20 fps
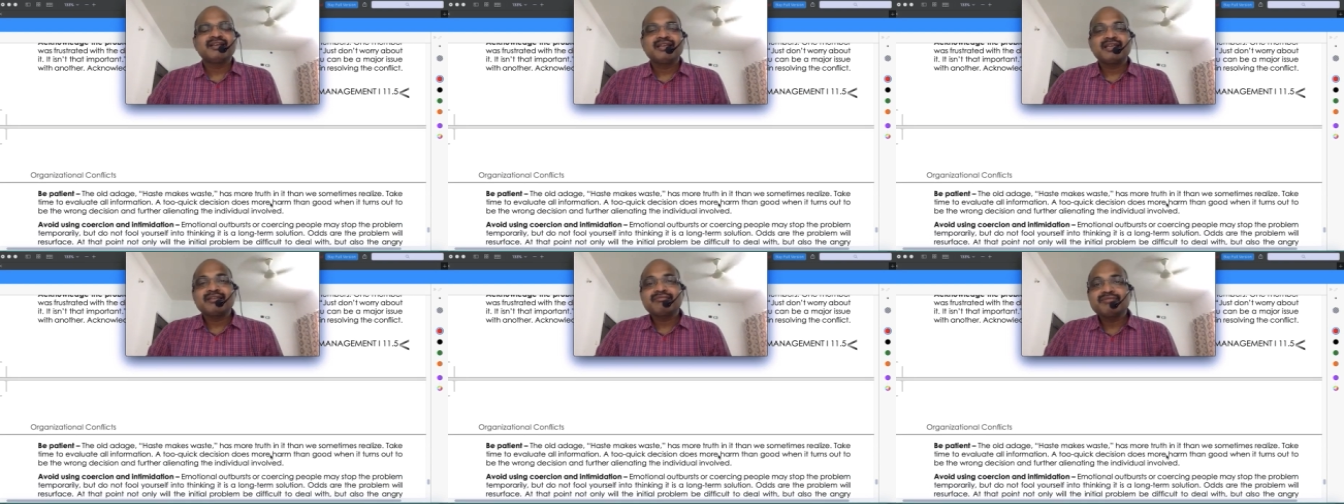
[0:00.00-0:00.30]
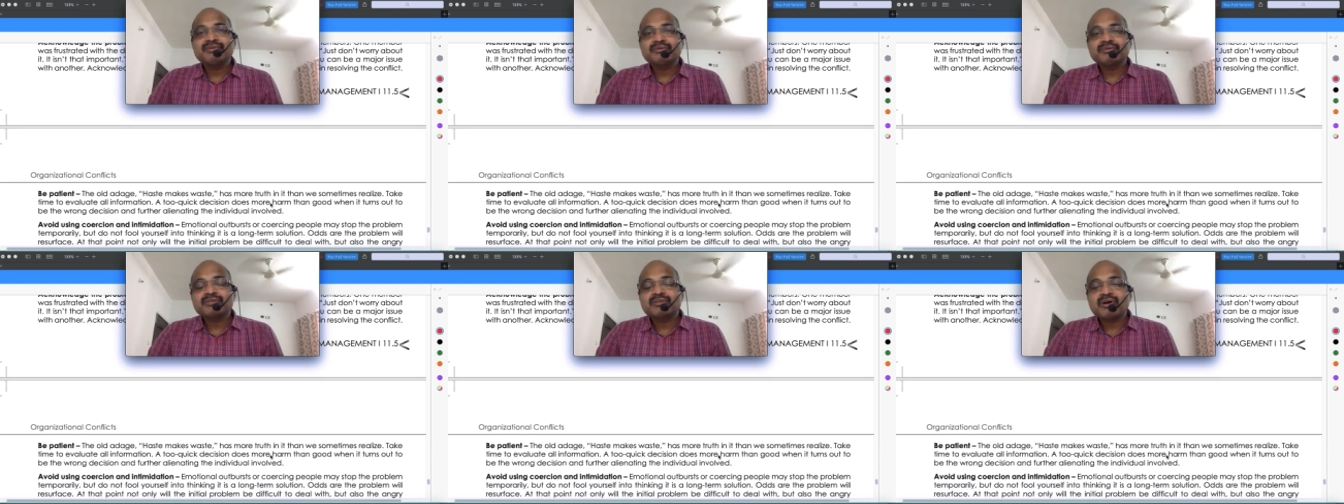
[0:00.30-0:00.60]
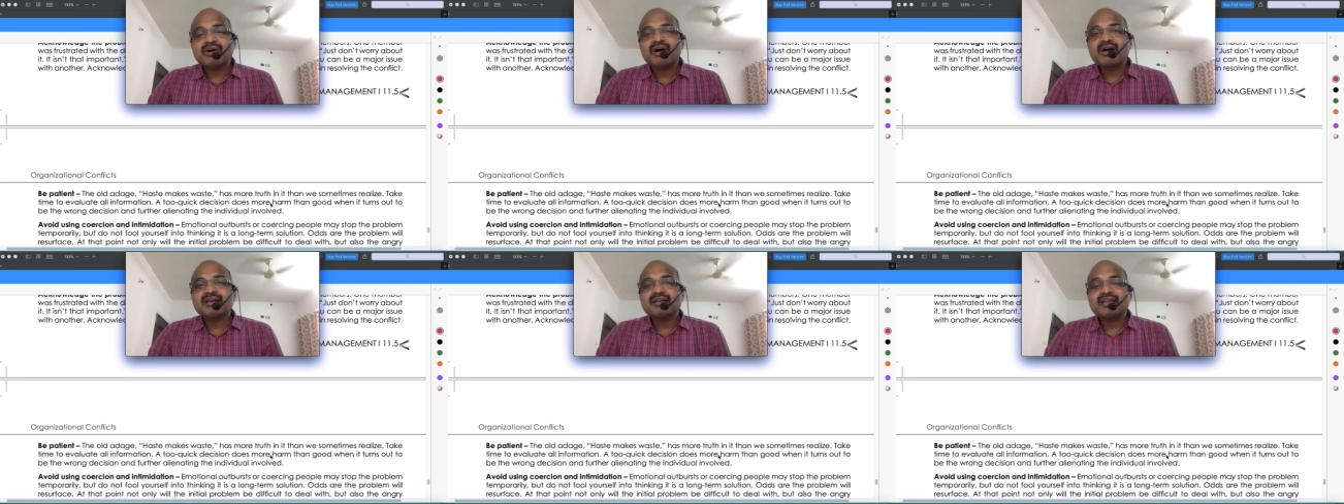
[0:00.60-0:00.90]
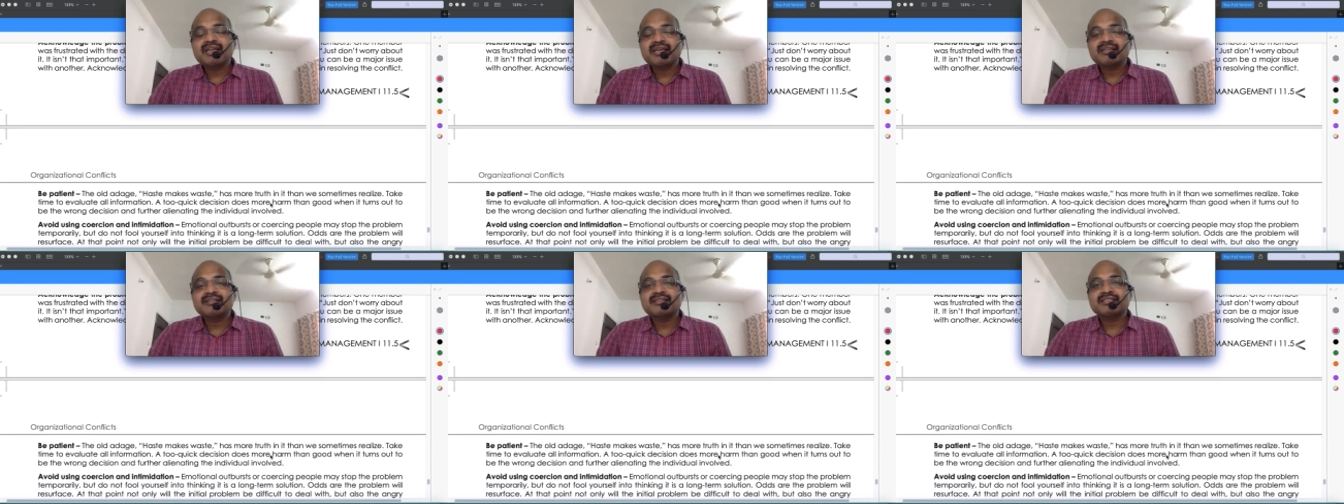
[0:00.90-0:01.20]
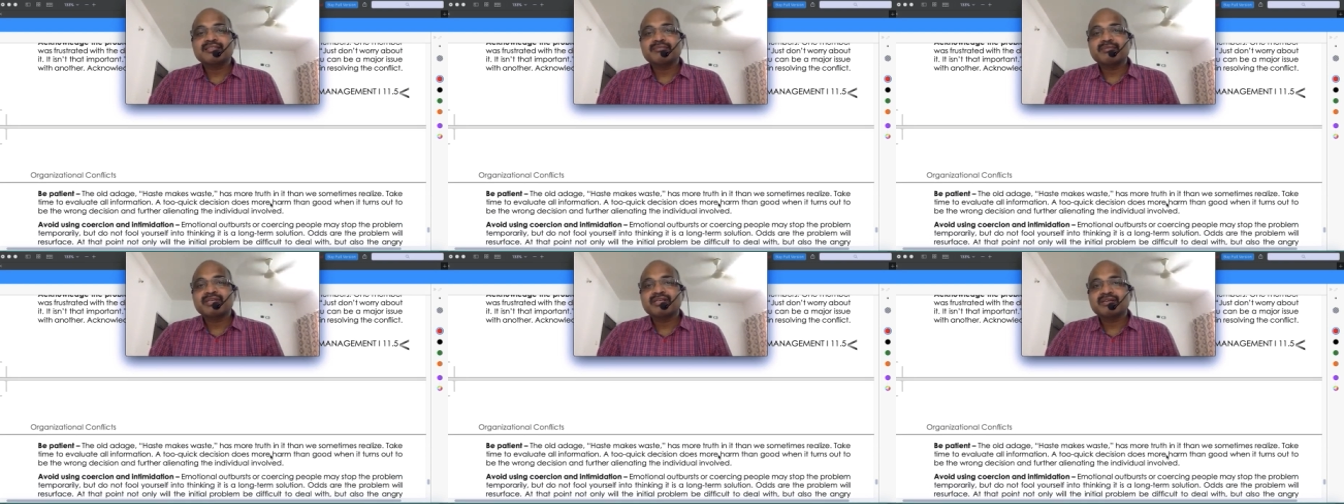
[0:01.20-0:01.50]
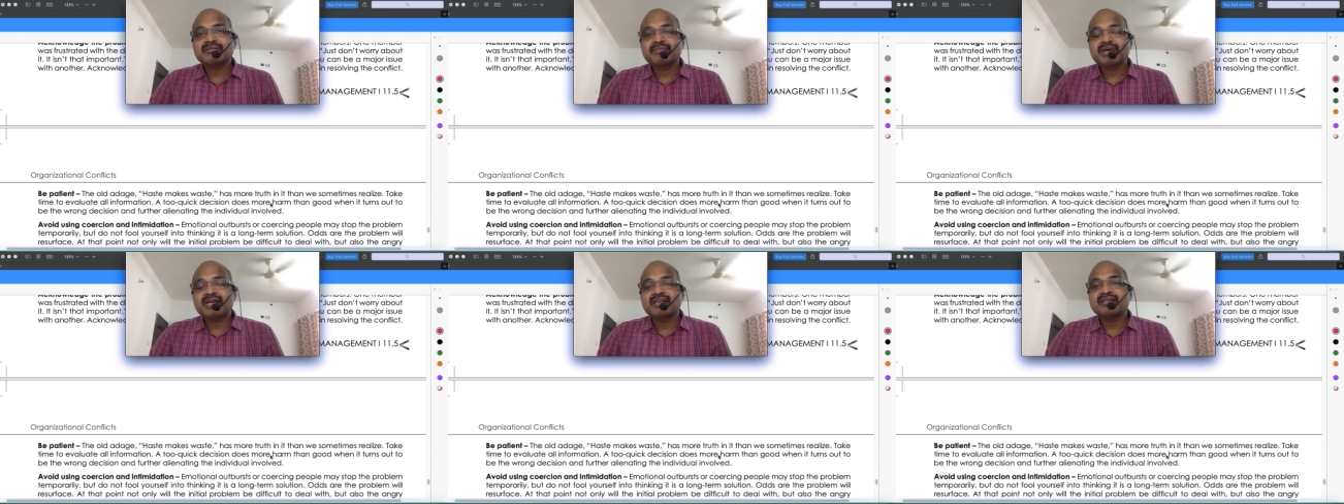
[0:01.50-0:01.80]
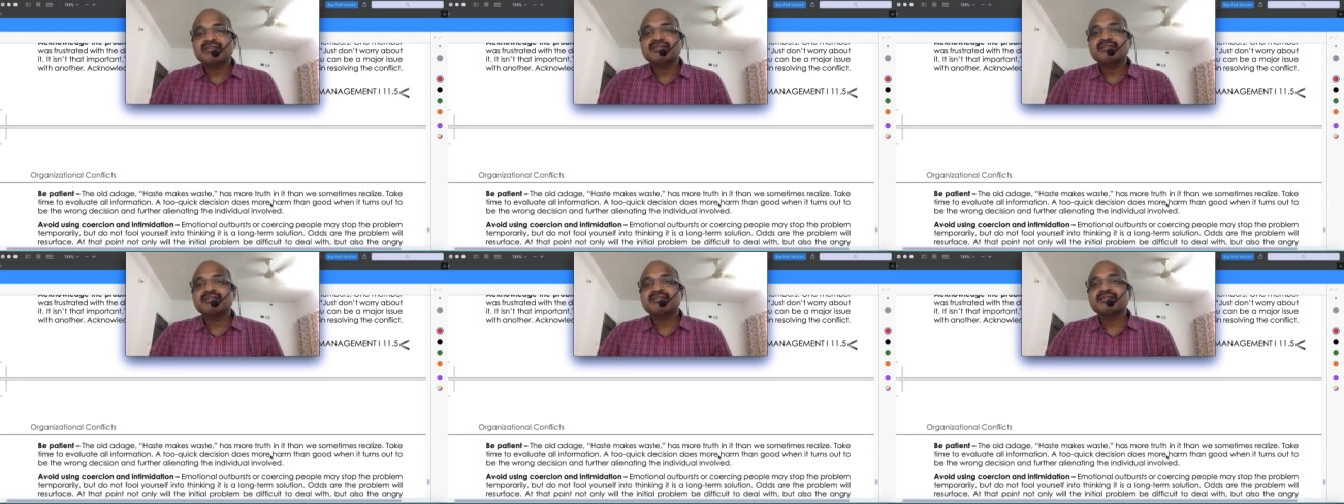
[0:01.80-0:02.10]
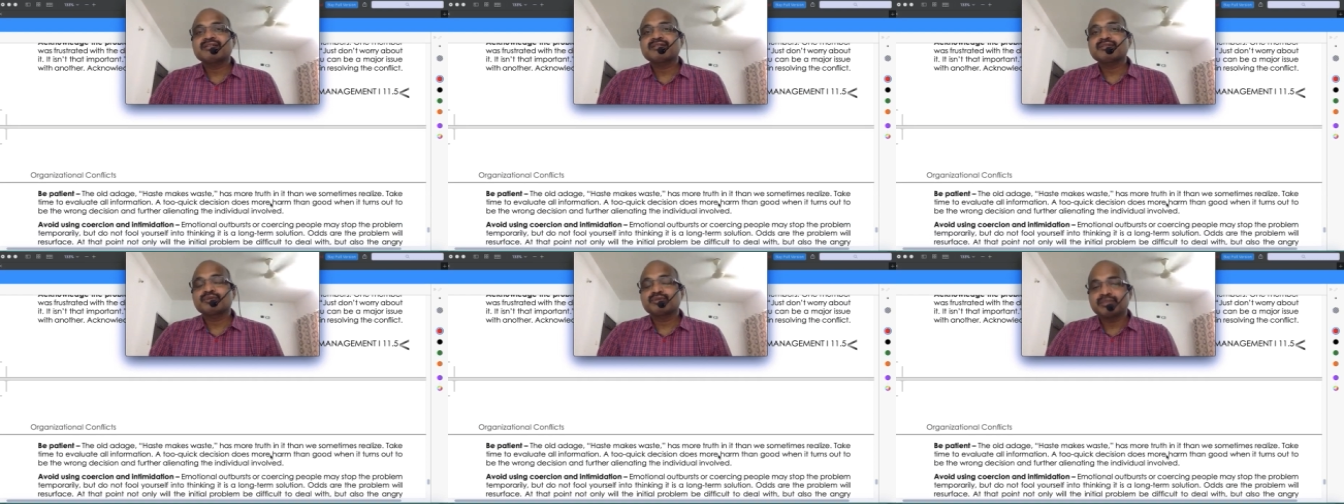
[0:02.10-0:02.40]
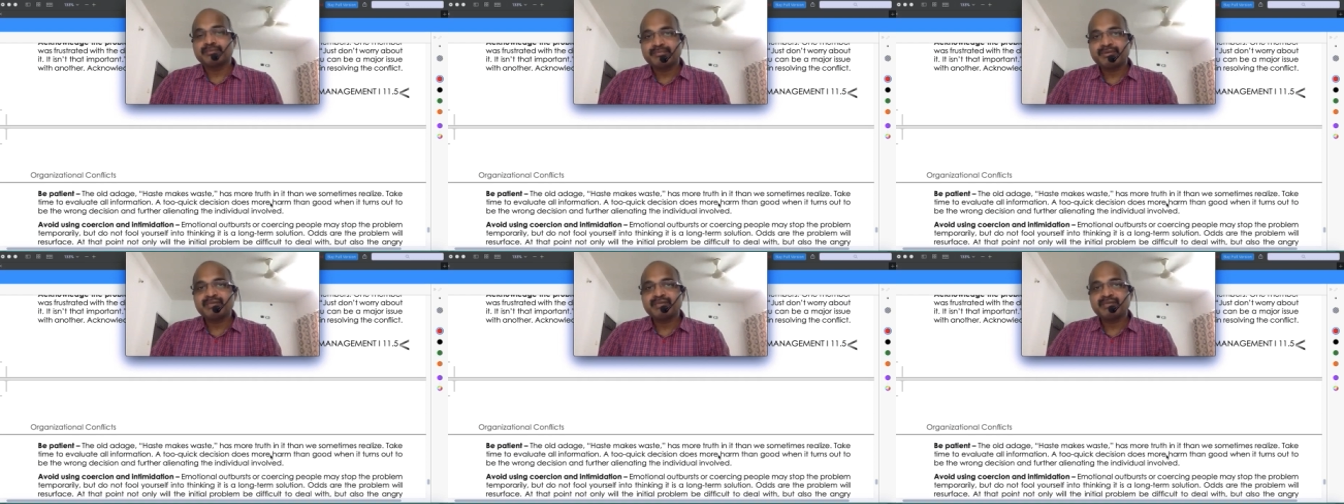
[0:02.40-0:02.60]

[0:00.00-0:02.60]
if you talk like this being a manager to the